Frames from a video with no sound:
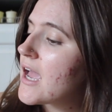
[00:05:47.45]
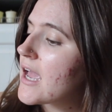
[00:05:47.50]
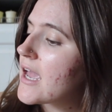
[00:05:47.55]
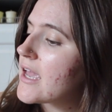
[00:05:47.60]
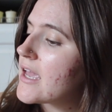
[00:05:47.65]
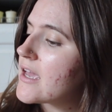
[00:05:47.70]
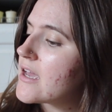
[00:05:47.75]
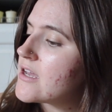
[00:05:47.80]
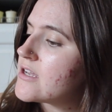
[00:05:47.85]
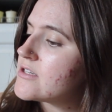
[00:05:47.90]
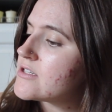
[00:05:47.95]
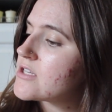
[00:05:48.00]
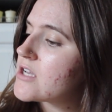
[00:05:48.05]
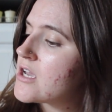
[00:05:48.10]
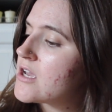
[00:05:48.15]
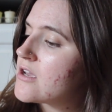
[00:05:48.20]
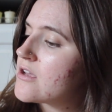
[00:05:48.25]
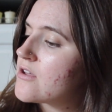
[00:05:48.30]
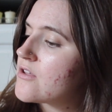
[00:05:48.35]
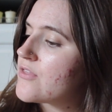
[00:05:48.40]
and
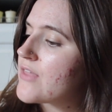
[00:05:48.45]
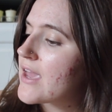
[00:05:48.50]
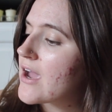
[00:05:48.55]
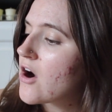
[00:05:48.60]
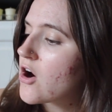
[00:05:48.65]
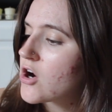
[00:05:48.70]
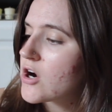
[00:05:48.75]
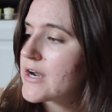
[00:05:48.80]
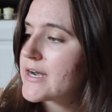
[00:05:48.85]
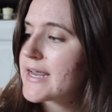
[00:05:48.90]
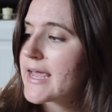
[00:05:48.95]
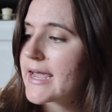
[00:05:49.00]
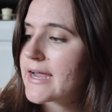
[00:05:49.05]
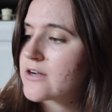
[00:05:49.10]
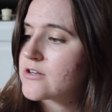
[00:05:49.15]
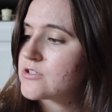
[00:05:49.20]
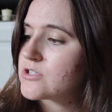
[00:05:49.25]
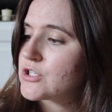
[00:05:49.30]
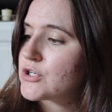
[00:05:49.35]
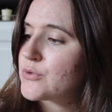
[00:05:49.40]
they are an
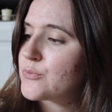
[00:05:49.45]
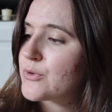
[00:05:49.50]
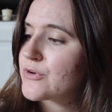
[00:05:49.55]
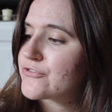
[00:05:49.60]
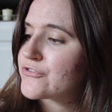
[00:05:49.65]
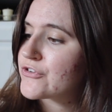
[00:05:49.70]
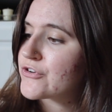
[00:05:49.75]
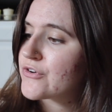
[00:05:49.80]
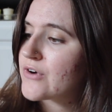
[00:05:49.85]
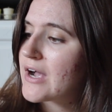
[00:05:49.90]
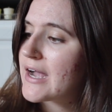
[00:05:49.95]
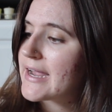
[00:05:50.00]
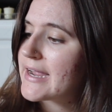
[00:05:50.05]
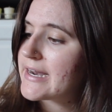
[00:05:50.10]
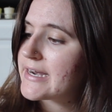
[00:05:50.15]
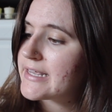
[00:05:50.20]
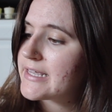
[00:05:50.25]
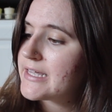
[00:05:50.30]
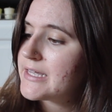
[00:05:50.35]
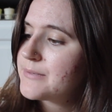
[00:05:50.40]
heirloom
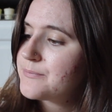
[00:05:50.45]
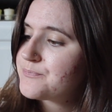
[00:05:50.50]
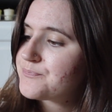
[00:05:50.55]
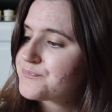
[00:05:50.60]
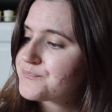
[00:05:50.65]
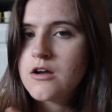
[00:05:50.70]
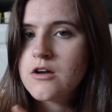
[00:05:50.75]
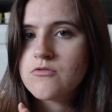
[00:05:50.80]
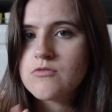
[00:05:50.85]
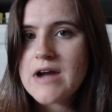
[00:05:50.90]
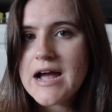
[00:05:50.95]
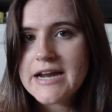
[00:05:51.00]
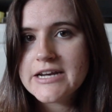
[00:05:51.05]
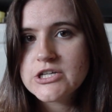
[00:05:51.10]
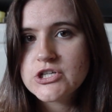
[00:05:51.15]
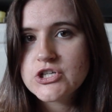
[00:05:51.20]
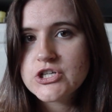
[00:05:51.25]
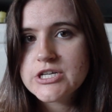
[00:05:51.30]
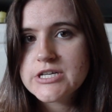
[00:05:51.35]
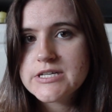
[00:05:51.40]
variety.
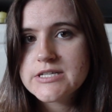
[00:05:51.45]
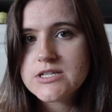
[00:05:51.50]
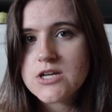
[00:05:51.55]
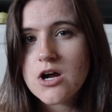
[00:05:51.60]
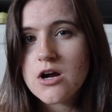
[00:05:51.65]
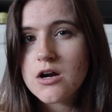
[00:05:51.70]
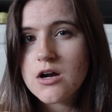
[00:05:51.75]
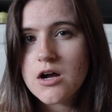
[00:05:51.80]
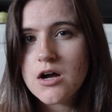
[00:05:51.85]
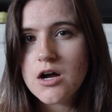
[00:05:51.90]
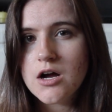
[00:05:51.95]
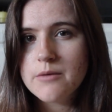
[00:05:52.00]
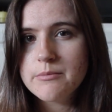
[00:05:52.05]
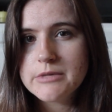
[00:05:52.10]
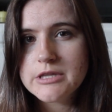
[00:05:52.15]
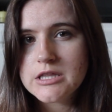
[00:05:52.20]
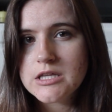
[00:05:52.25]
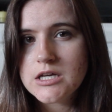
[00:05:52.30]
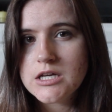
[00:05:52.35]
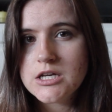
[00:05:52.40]
Radishes are
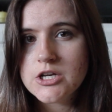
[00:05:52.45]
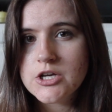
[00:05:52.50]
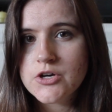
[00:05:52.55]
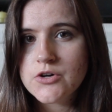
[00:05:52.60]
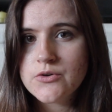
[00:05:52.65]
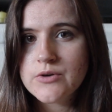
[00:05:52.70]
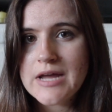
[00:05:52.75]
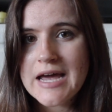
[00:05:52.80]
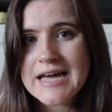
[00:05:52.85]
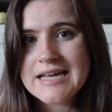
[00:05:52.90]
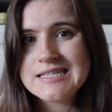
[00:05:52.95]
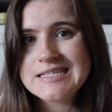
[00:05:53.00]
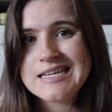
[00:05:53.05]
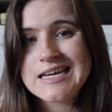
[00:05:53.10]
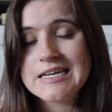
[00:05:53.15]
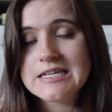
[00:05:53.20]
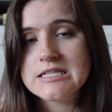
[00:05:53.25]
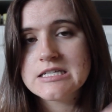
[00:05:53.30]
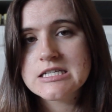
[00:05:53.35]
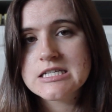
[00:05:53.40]
commonly known as
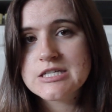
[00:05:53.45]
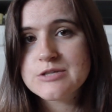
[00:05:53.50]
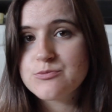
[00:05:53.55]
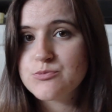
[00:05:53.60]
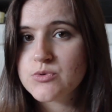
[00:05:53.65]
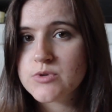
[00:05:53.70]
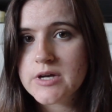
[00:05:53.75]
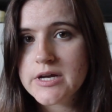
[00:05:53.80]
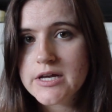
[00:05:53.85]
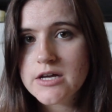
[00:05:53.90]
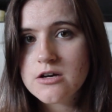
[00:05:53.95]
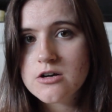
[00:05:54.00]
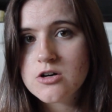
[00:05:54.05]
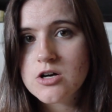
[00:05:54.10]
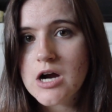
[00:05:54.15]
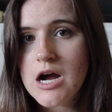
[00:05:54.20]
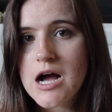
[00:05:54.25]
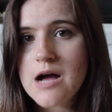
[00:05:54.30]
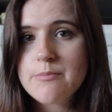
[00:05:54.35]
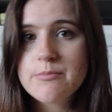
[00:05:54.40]
a spring
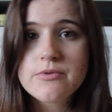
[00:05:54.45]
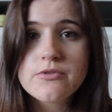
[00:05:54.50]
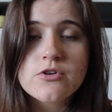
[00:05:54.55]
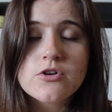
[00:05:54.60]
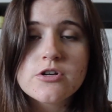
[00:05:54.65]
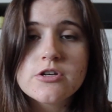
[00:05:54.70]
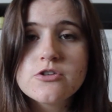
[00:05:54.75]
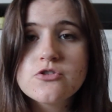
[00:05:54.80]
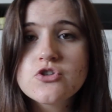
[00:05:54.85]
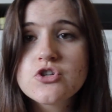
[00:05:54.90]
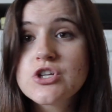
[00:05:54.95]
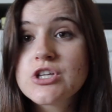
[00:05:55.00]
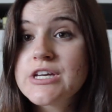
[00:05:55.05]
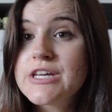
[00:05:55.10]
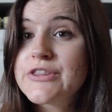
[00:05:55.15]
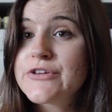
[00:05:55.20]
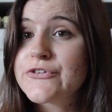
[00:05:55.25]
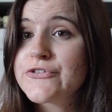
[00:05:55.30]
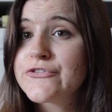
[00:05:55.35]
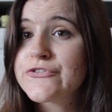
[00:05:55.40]
crop. They're
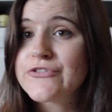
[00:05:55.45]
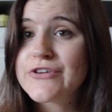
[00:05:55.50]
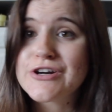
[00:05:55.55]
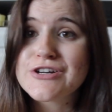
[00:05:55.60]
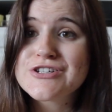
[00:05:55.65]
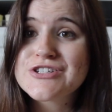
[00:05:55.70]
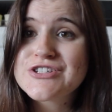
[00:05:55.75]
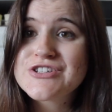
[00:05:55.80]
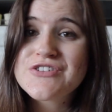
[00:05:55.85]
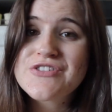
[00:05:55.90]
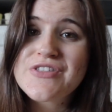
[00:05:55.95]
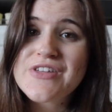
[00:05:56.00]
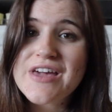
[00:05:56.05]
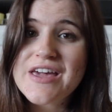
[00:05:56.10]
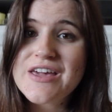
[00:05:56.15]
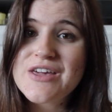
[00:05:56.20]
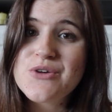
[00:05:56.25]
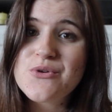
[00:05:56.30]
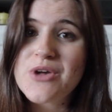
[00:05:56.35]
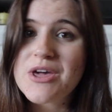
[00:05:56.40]
usually the first
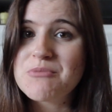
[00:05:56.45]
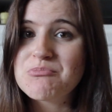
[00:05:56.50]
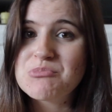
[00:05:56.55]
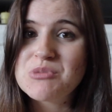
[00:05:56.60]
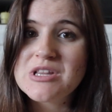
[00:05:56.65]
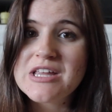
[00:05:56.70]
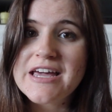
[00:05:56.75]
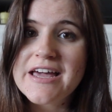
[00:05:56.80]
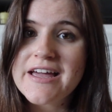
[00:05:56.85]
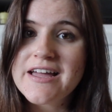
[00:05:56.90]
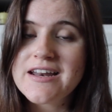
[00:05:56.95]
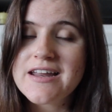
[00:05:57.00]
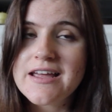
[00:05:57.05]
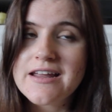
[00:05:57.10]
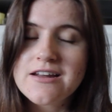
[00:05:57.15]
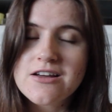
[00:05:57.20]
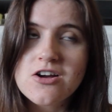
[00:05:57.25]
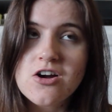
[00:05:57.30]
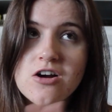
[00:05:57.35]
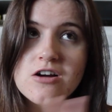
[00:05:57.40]
thing you can plant
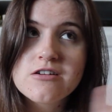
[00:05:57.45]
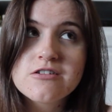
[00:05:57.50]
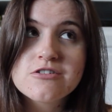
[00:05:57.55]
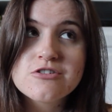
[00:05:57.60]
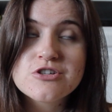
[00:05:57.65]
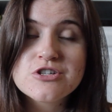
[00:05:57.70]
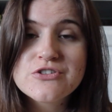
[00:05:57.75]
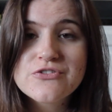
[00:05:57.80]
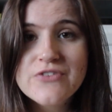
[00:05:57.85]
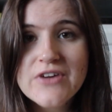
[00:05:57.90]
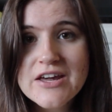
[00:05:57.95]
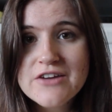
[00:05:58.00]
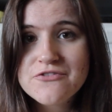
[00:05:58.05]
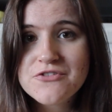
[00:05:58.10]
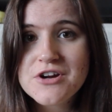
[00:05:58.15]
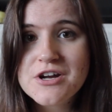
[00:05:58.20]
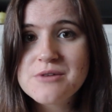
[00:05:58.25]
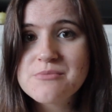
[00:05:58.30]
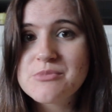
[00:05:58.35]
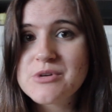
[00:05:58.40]
and a gardener's
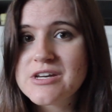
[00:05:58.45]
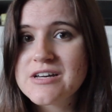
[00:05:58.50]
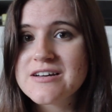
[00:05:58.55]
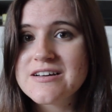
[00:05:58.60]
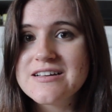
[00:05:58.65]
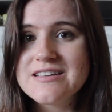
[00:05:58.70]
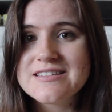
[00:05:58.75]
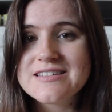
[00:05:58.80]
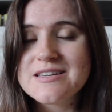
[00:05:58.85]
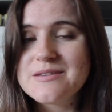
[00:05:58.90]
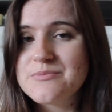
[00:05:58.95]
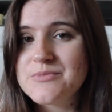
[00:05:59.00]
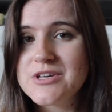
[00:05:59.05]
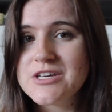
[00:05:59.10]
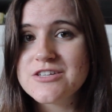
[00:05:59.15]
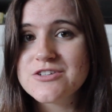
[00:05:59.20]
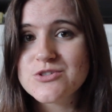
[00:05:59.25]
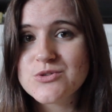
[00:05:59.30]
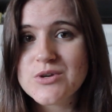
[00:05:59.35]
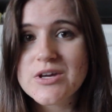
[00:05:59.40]
favorite because it
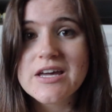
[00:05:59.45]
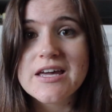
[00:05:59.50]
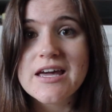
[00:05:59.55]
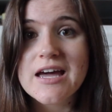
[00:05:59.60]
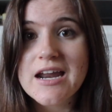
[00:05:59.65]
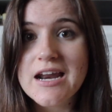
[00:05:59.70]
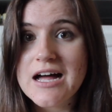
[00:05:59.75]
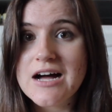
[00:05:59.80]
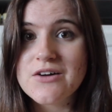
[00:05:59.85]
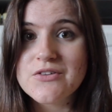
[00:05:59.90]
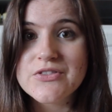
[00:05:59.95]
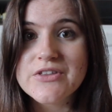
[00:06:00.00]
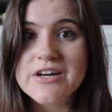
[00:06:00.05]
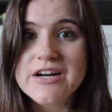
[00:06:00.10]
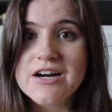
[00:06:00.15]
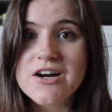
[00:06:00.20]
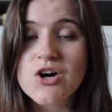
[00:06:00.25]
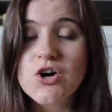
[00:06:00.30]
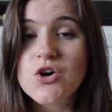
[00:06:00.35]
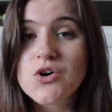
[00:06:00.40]
means you can get out
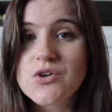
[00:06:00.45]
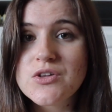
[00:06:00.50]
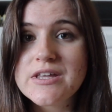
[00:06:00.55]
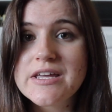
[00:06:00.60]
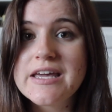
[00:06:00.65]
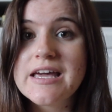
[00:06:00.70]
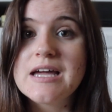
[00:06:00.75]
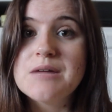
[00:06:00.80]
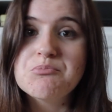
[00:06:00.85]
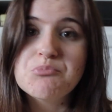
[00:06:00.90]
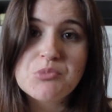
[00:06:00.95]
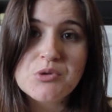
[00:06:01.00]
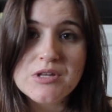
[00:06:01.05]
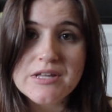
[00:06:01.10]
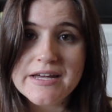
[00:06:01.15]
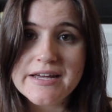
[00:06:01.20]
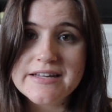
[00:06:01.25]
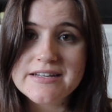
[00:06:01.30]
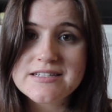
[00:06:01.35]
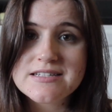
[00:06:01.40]
there early and
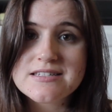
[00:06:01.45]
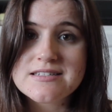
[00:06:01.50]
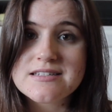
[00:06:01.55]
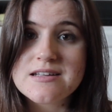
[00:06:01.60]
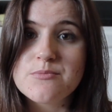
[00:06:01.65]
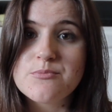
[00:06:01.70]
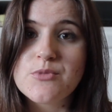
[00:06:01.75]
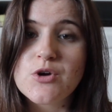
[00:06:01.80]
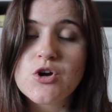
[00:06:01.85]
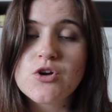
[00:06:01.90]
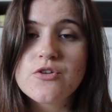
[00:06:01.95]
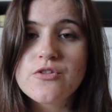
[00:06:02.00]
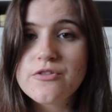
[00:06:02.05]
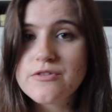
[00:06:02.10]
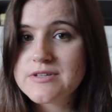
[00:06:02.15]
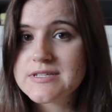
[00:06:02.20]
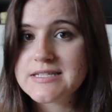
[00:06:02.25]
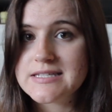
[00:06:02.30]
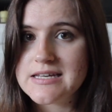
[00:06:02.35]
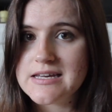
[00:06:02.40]
plant some
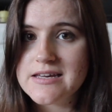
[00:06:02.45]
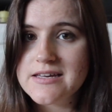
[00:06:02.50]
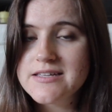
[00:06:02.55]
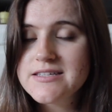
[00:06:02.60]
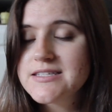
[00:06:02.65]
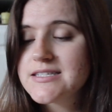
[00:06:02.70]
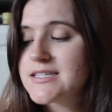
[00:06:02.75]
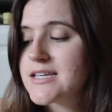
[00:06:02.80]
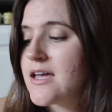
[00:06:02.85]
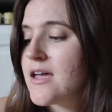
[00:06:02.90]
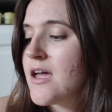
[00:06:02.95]
seeds.